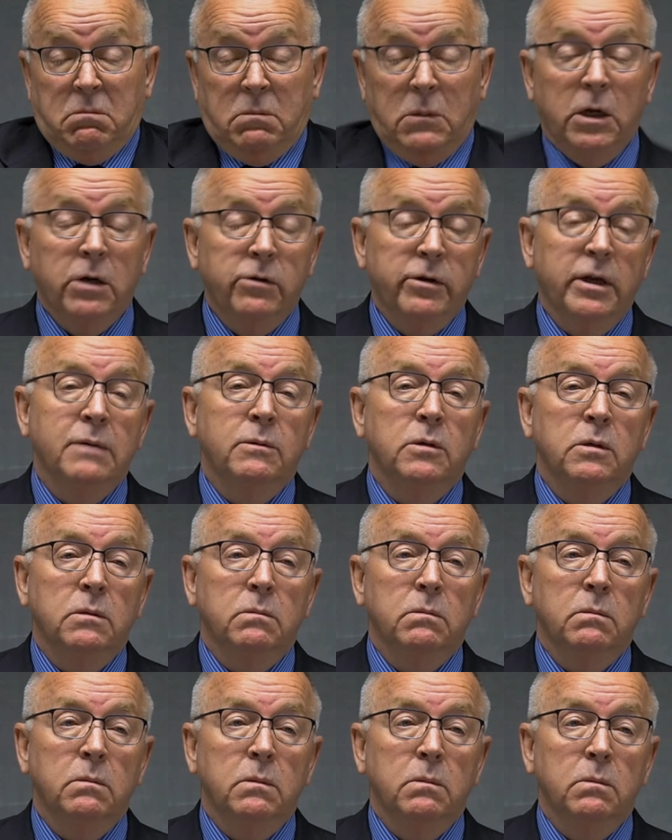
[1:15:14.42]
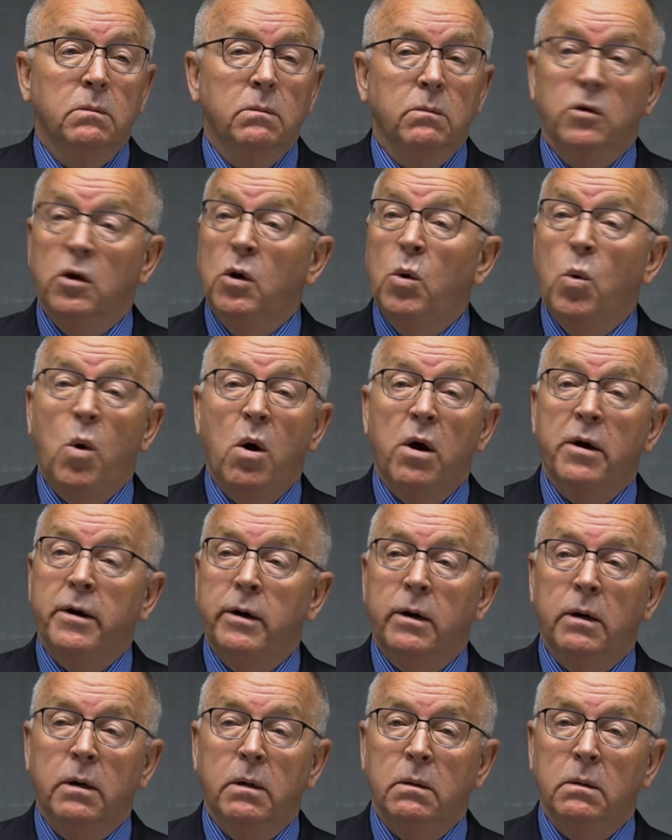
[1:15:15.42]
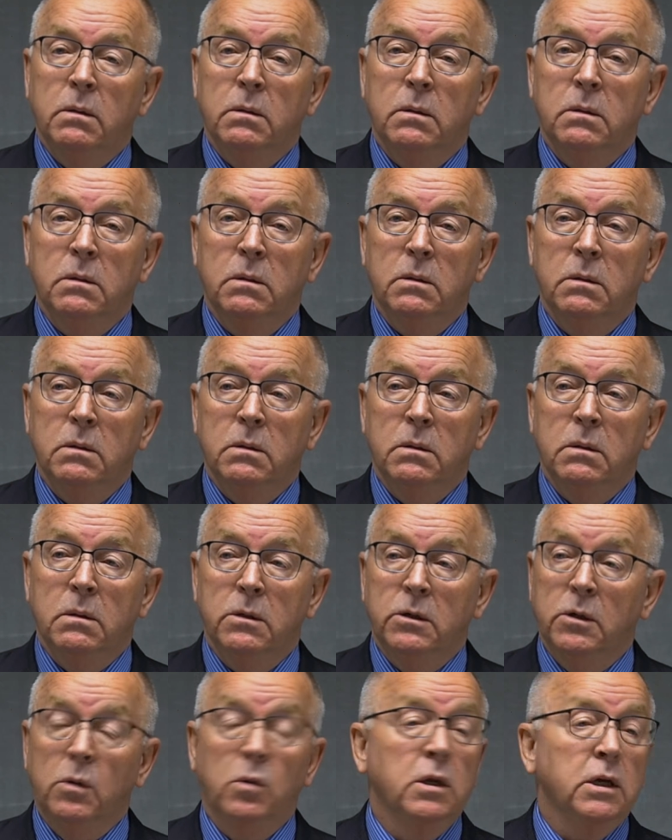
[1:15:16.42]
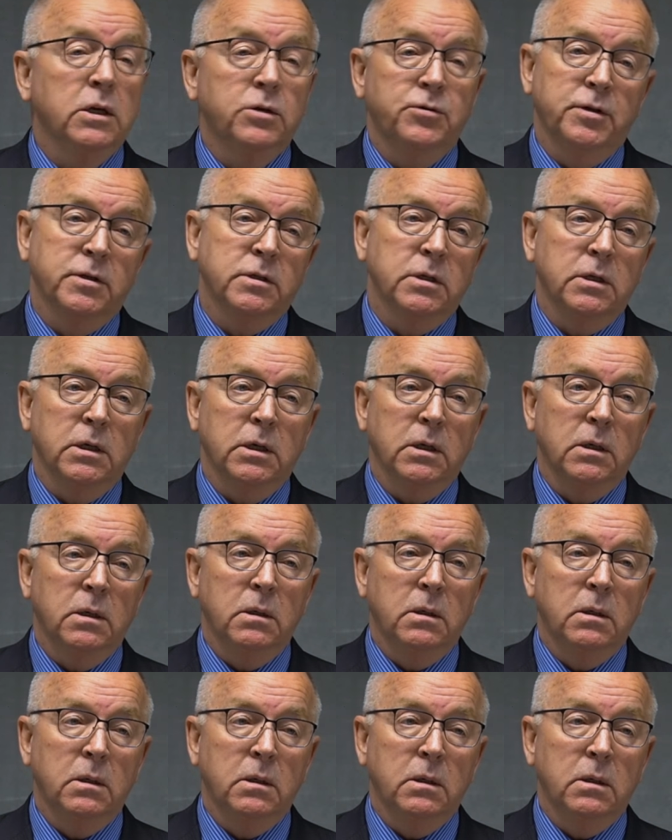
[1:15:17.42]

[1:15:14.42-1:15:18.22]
Incredible. No water, no electricity.